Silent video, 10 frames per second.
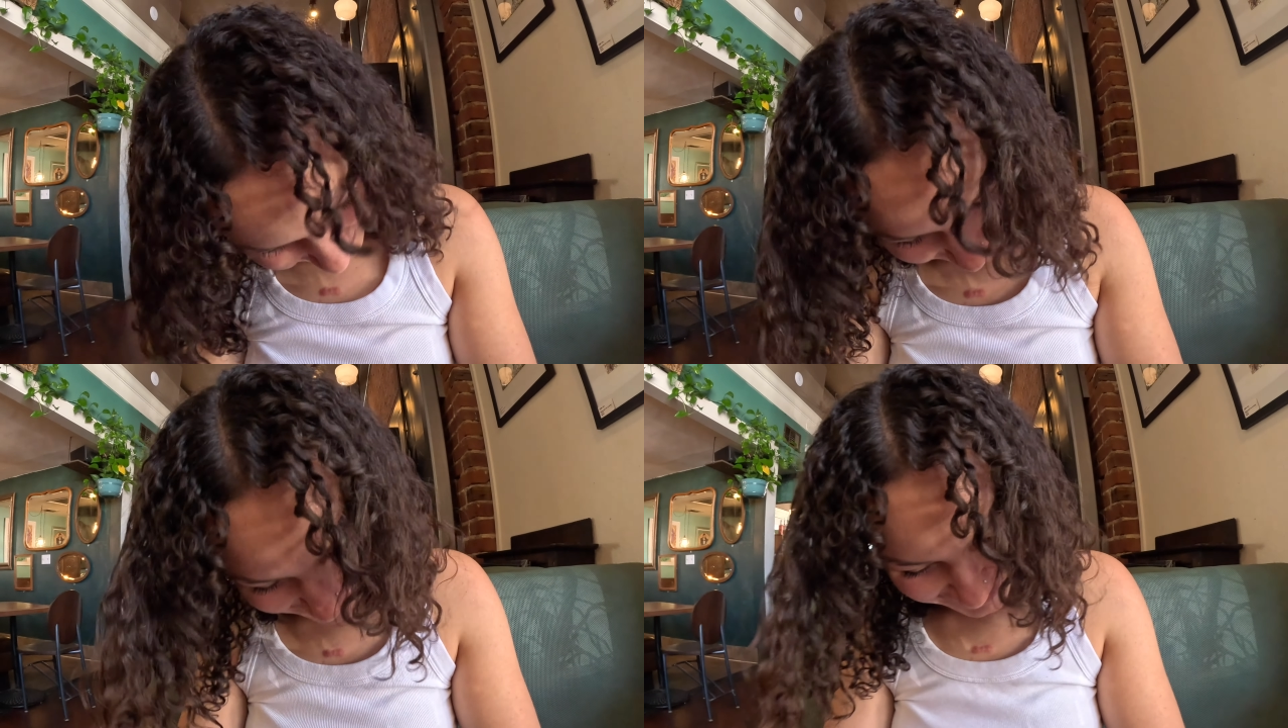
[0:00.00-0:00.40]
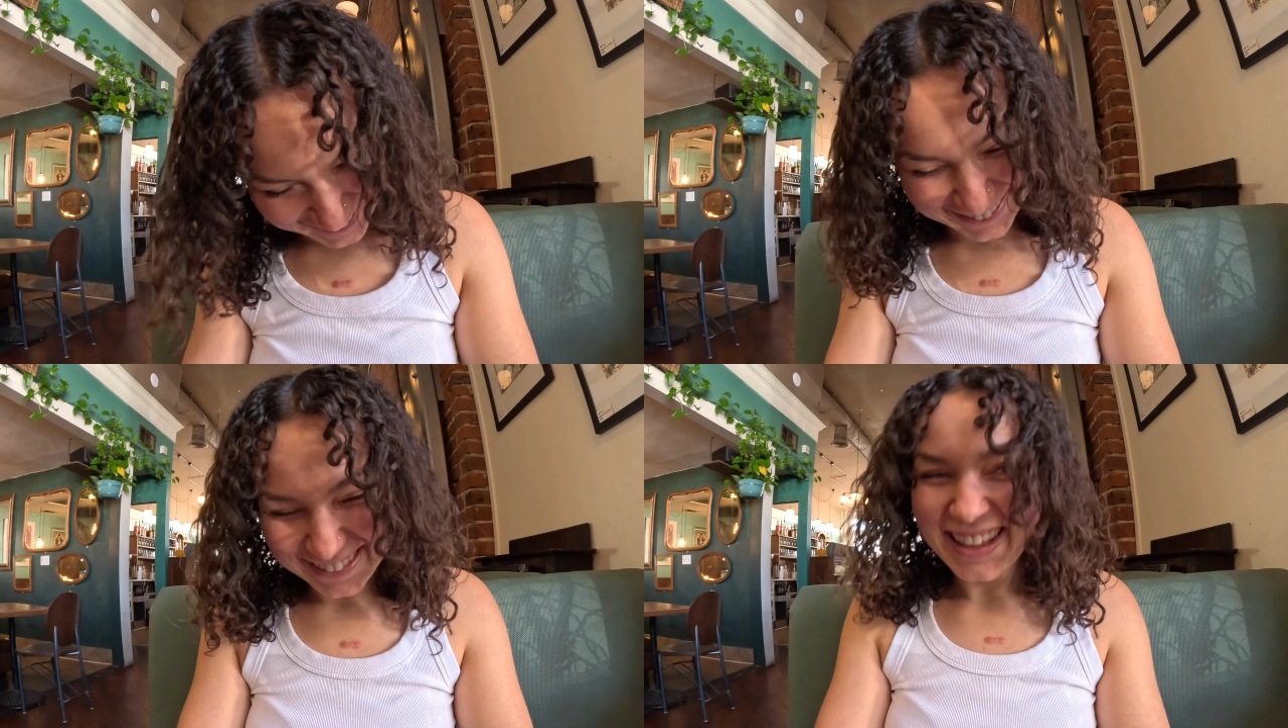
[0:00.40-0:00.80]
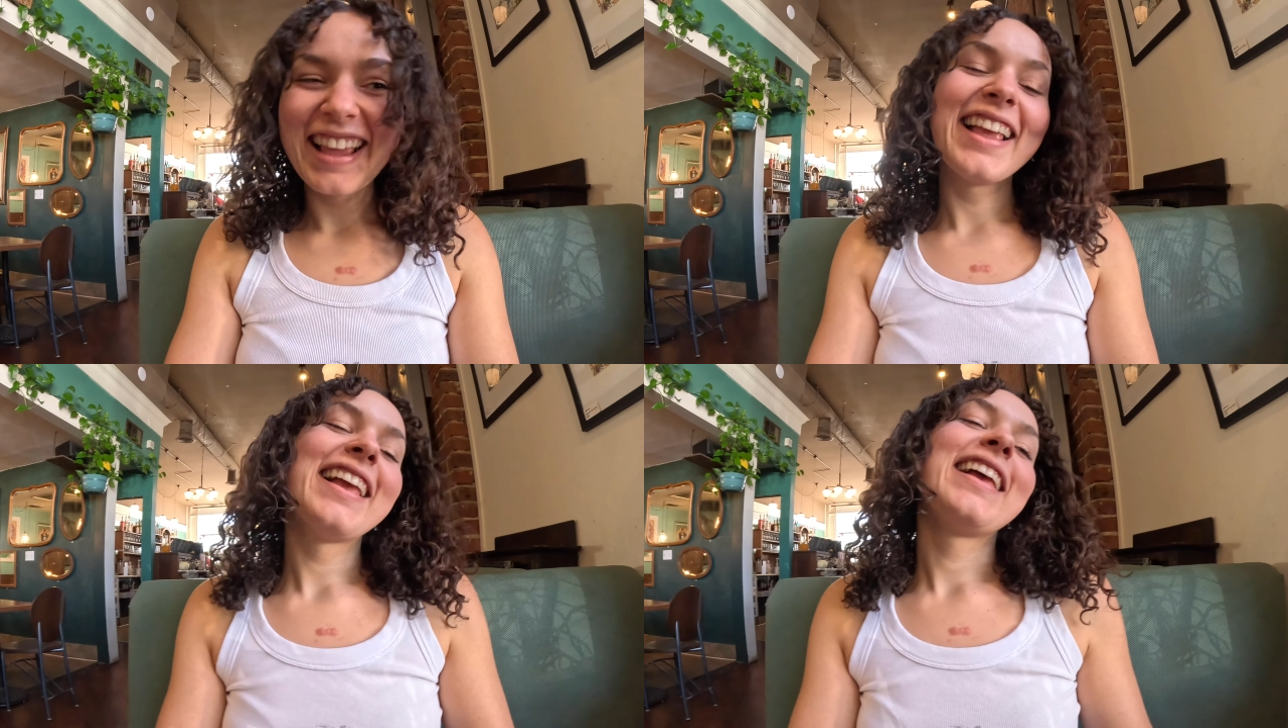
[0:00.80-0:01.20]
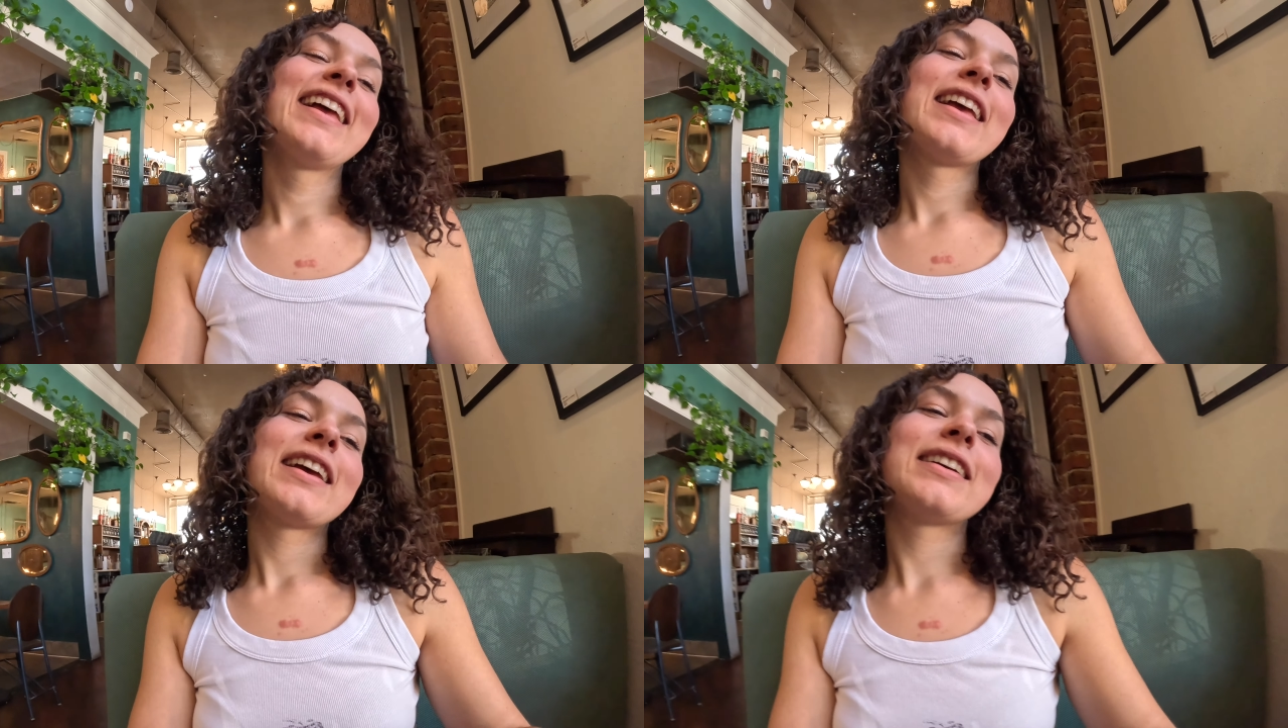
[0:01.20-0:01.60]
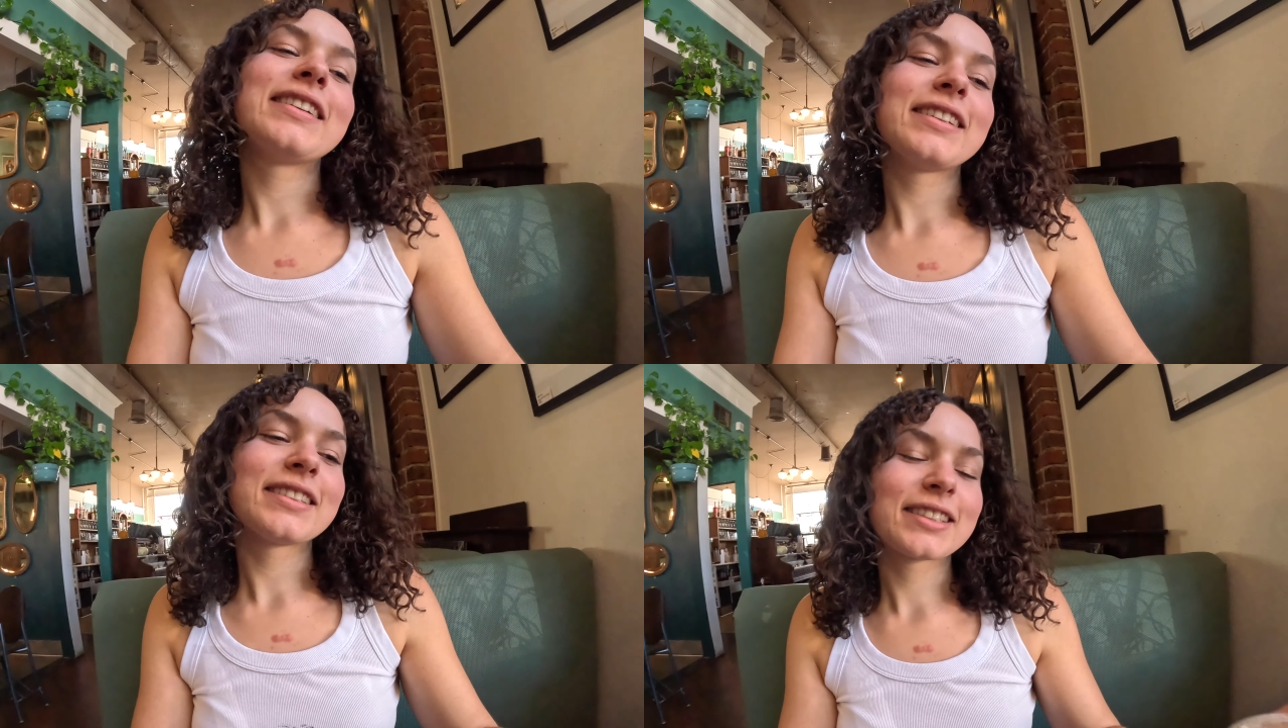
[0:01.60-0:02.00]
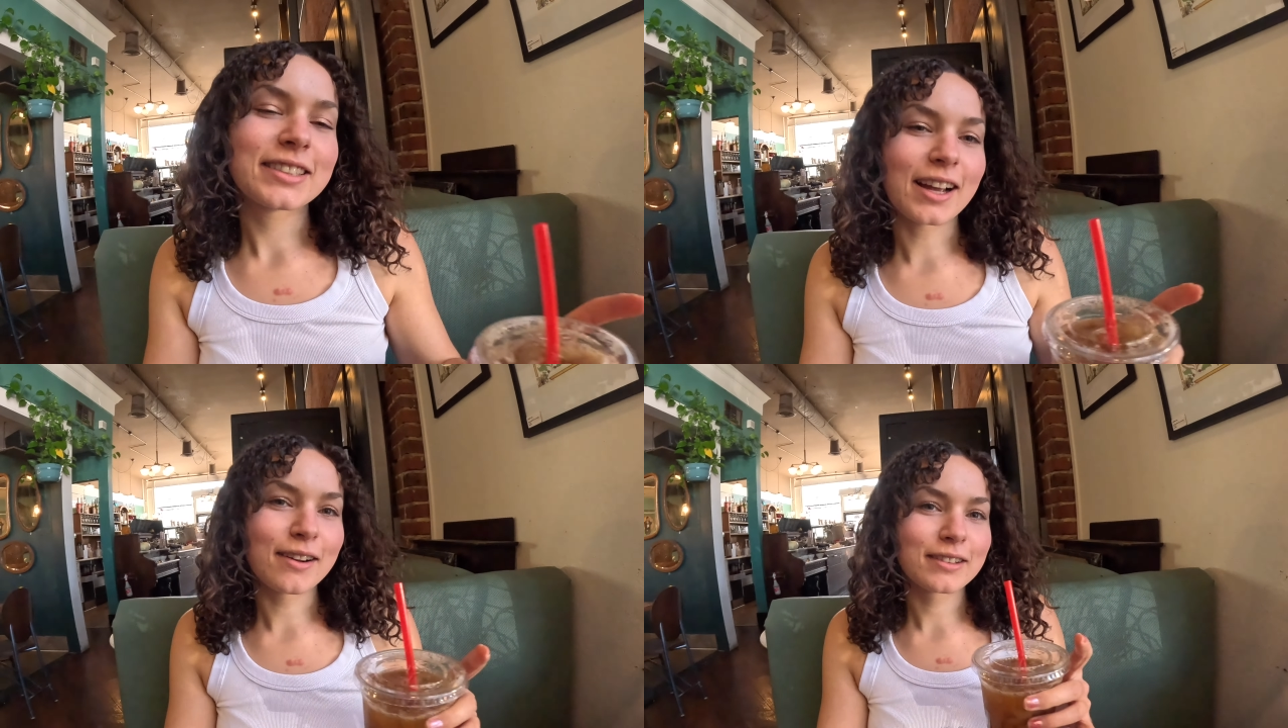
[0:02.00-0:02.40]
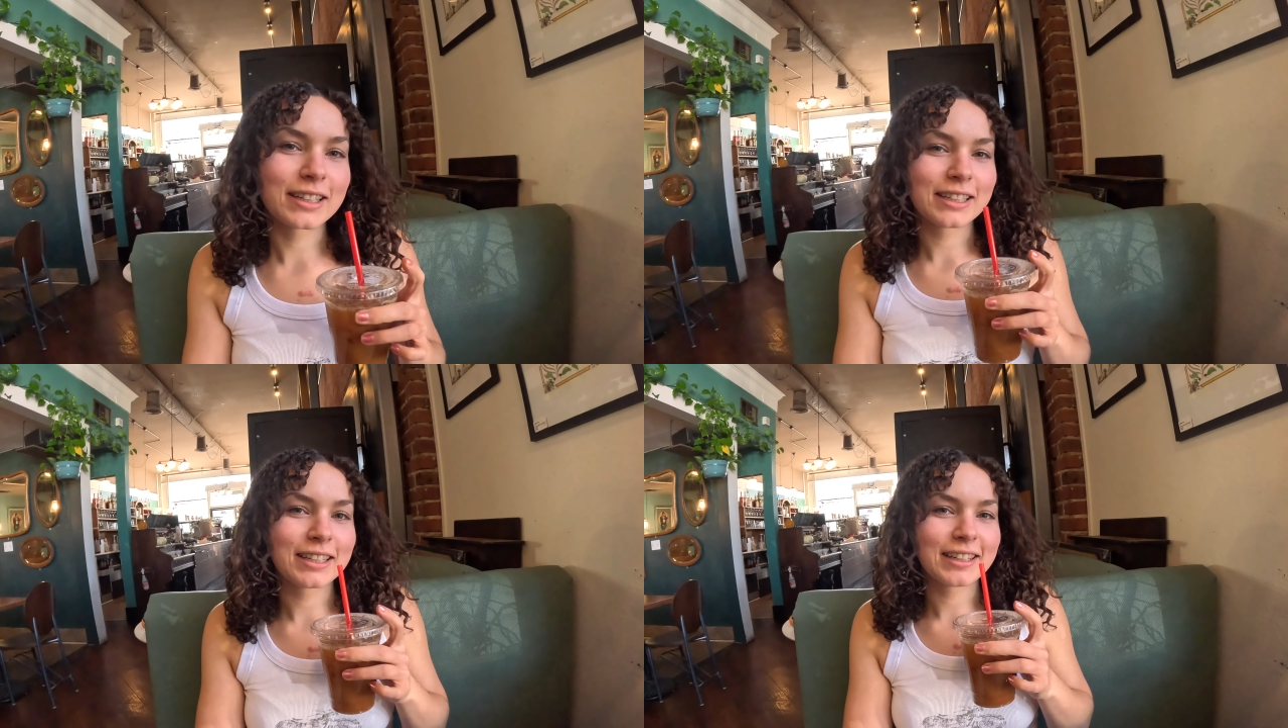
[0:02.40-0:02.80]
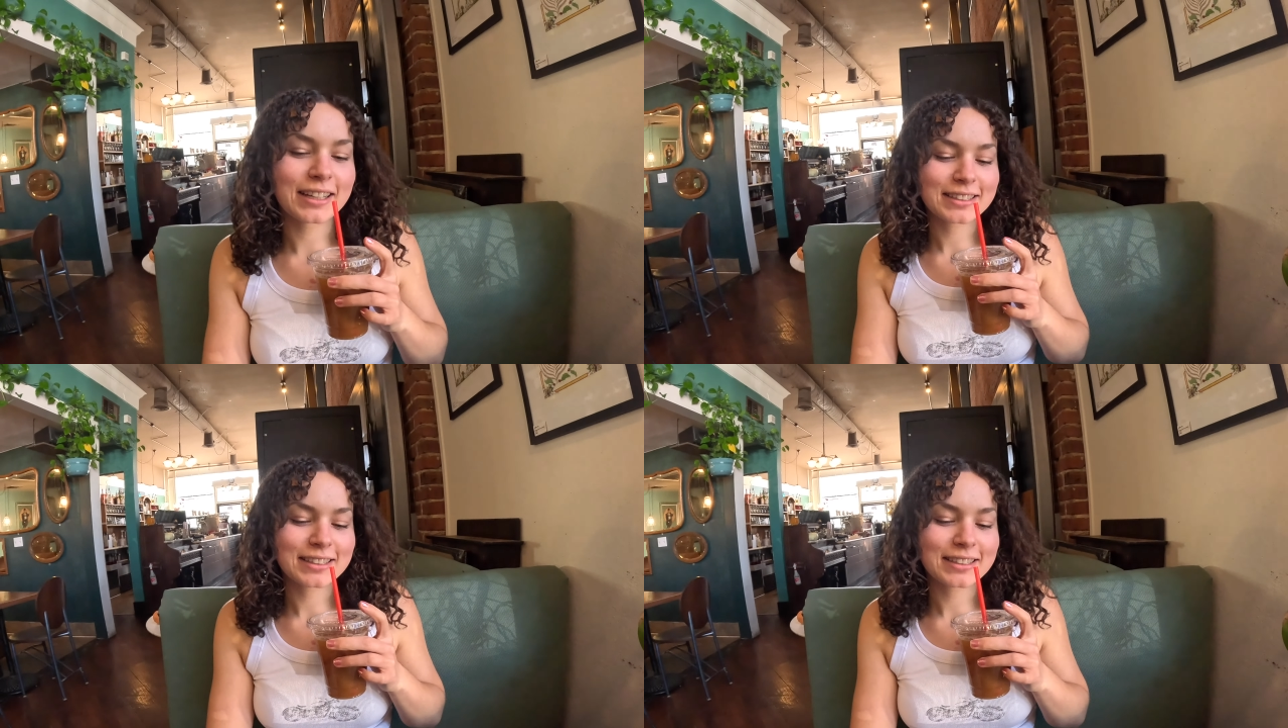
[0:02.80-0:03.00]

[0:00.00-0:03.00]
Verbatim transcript: Is it good or what? It is so good.